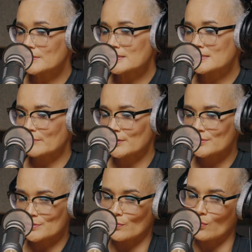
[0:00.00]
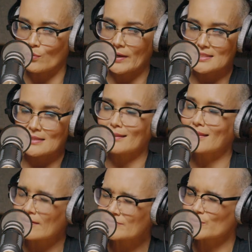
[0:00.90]
As somebody who's always
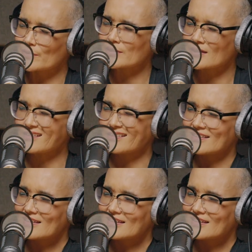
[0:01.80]
loved working,